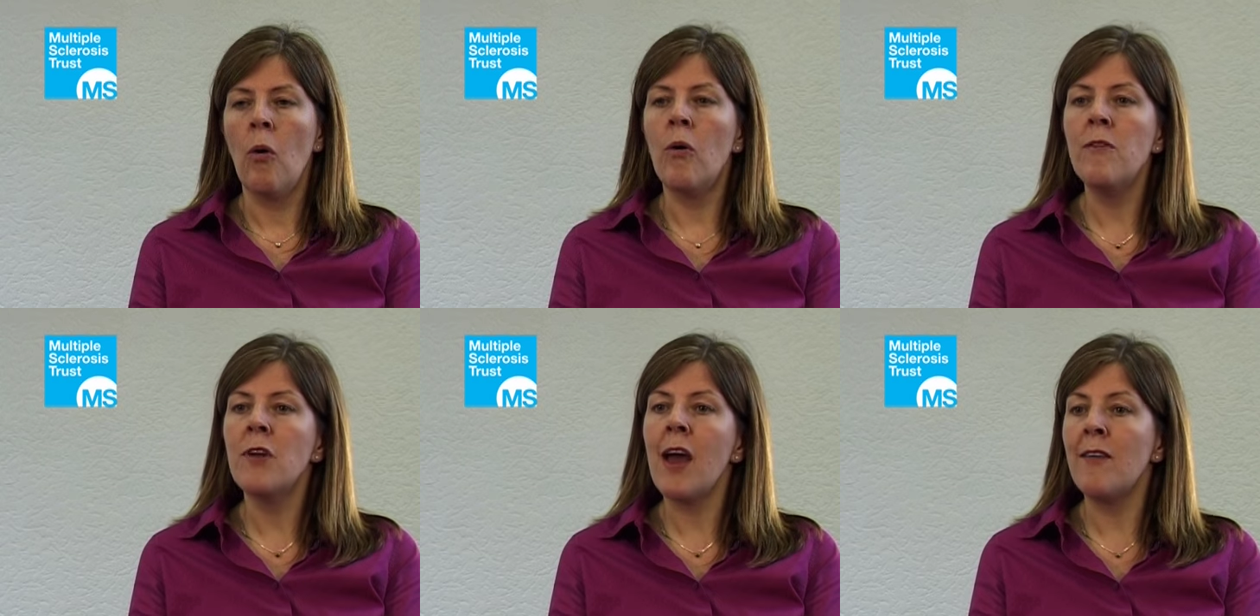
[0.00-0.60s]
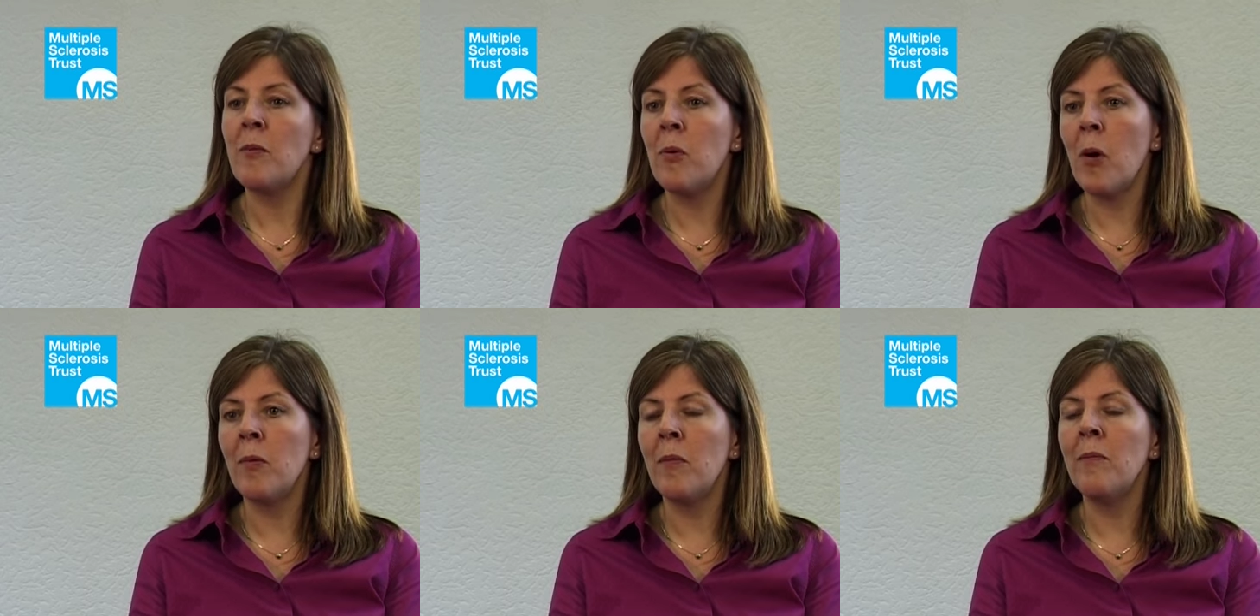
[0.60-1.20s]
Or if you have a
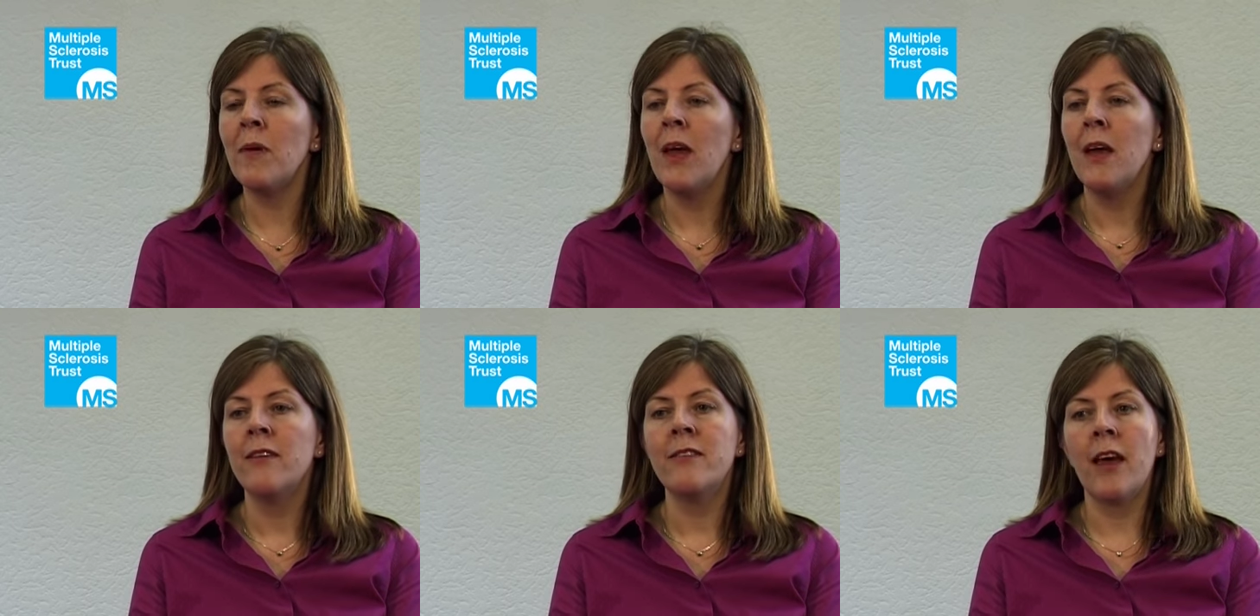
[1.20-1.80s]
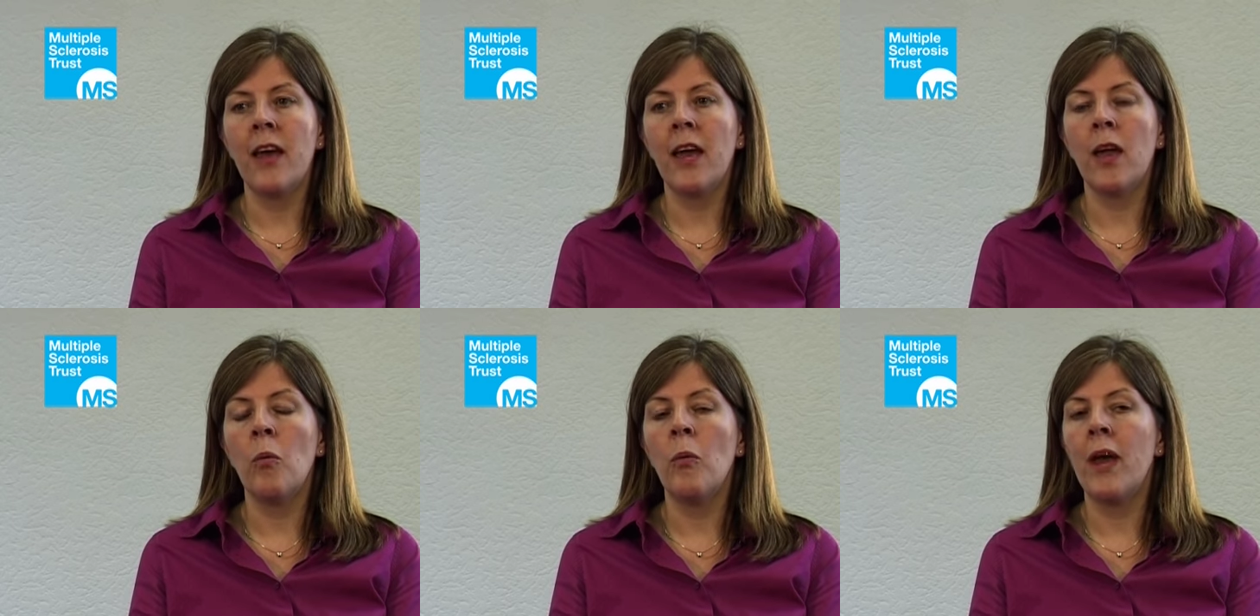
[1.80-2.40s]
problem,
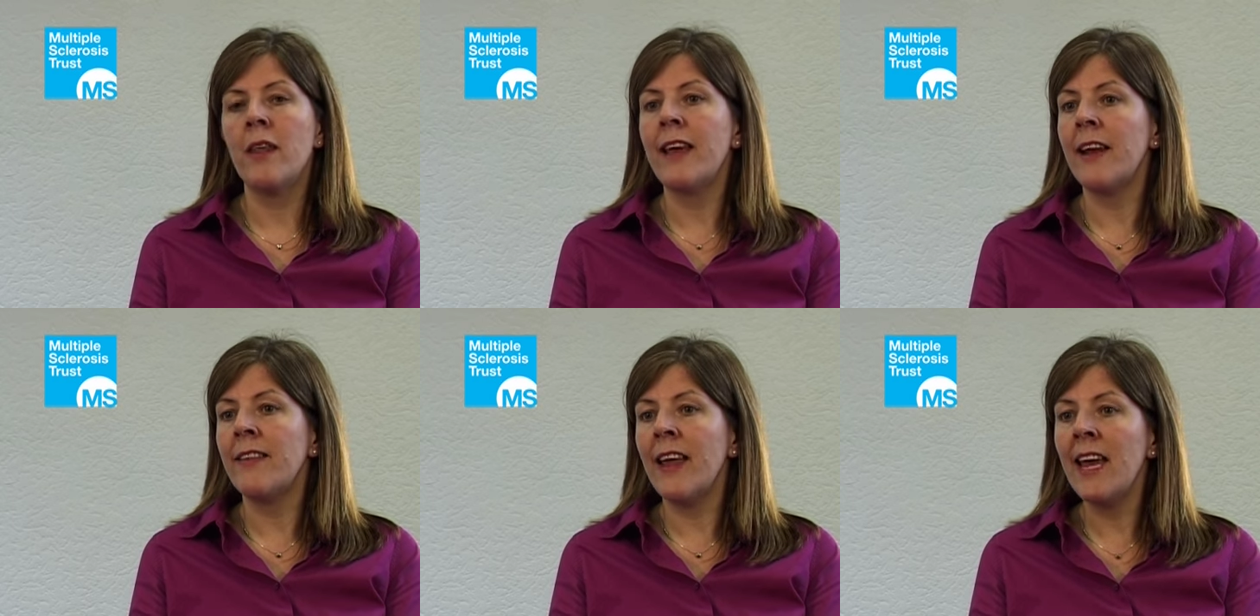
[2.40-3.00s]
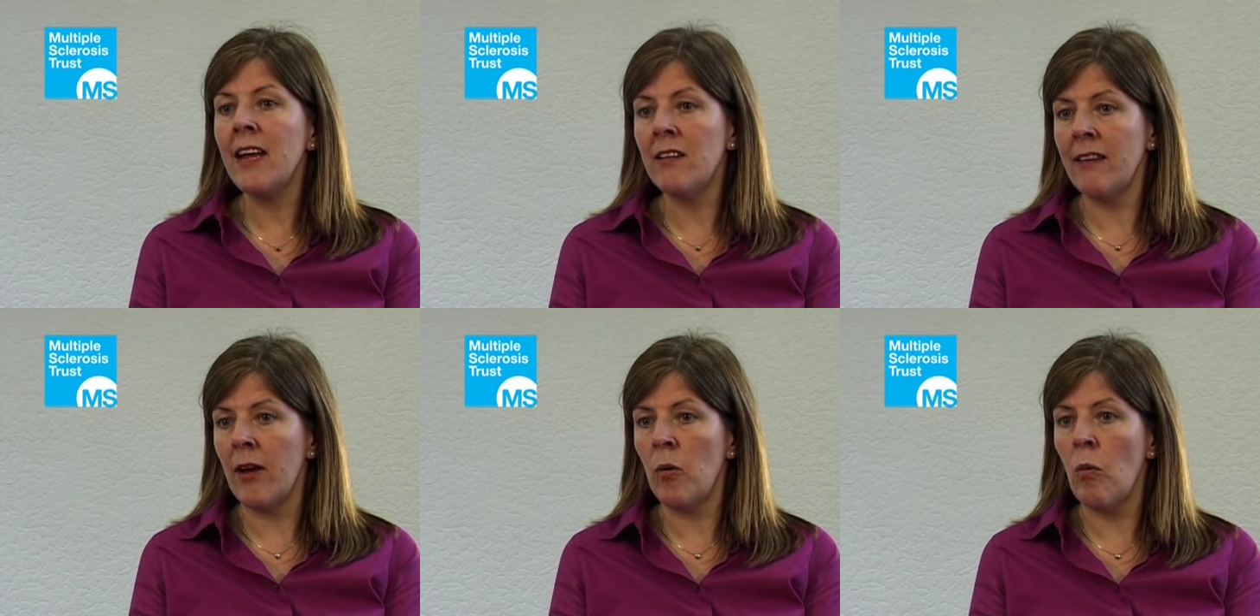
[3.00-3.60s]
say, with getting the heel
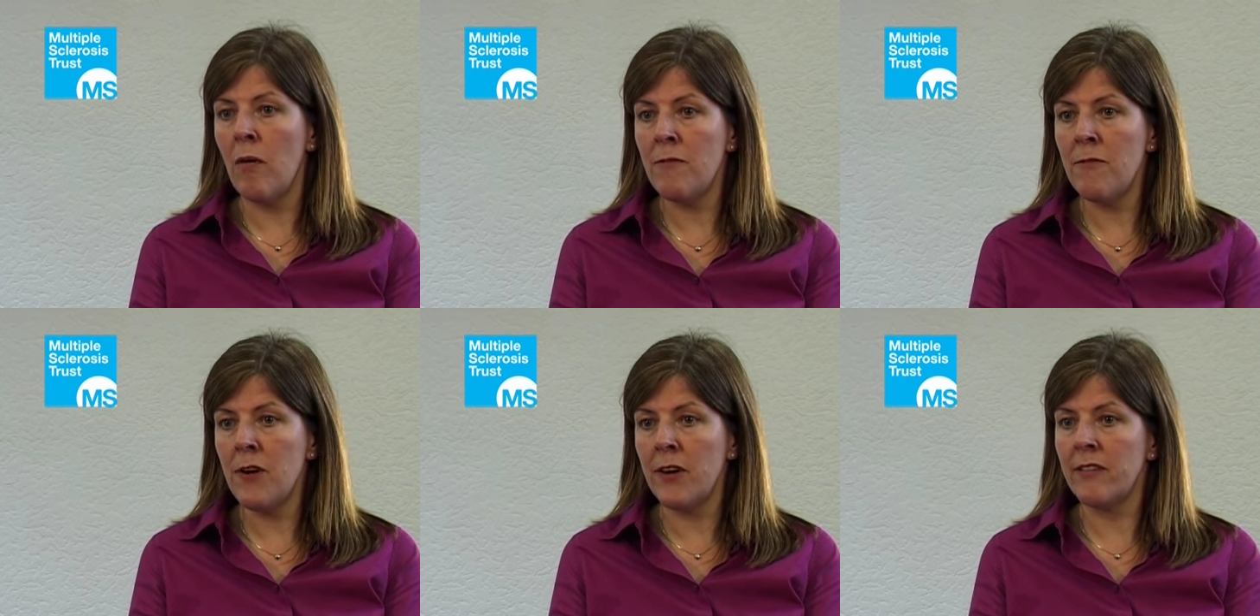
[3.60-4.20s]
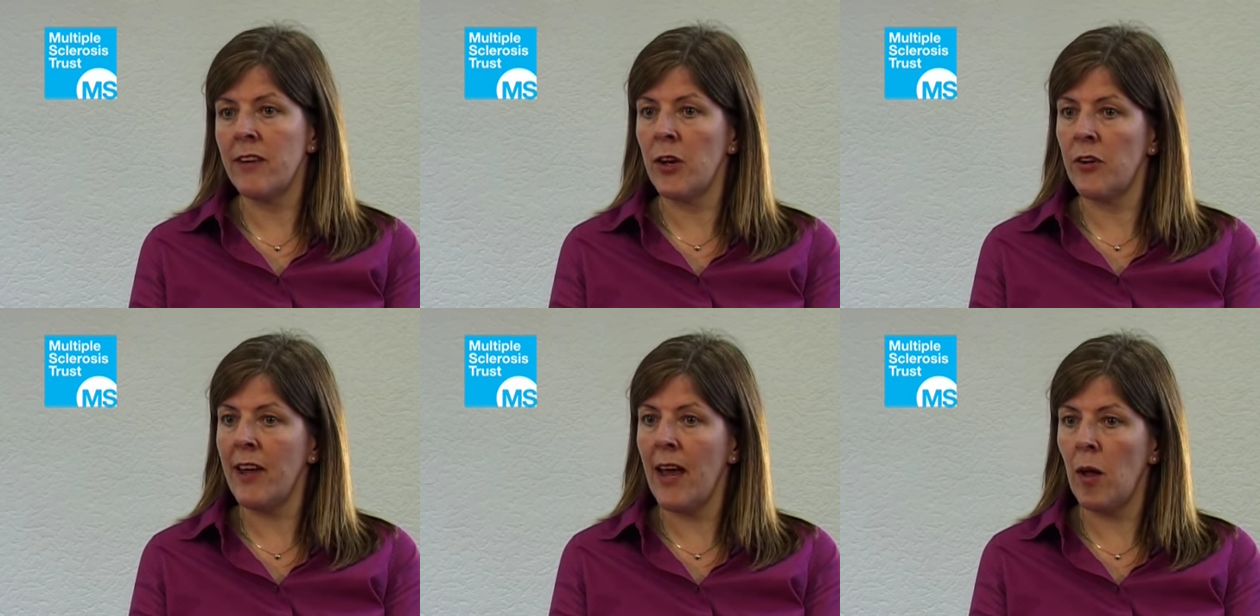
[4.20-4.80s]
down on one foot, it
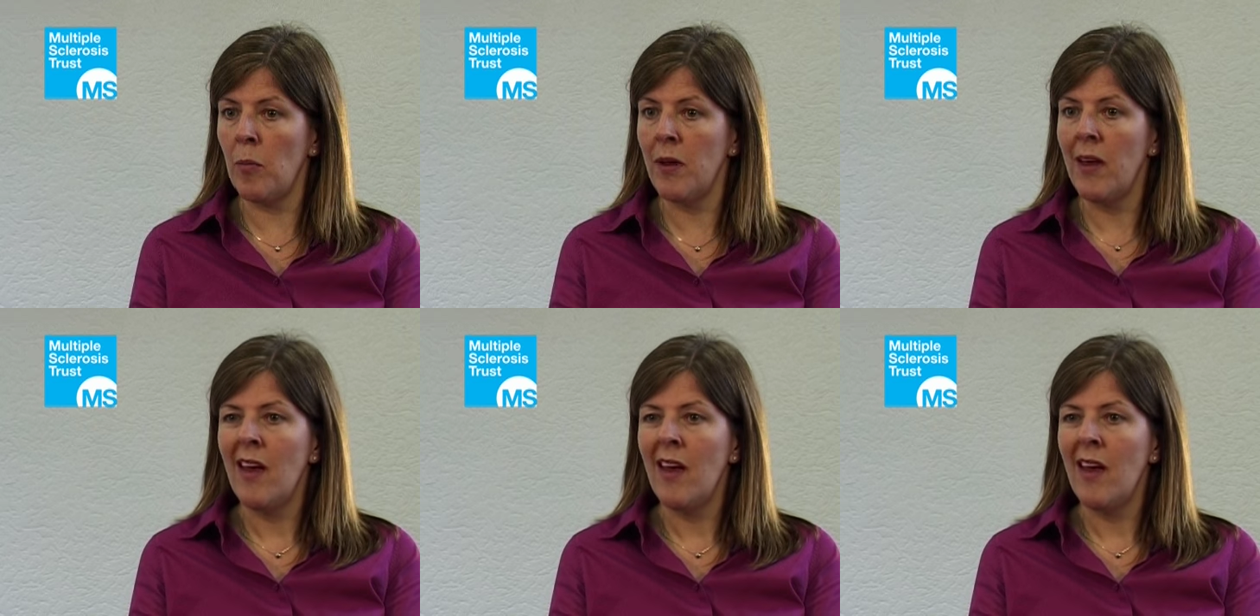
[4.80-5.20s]
could help.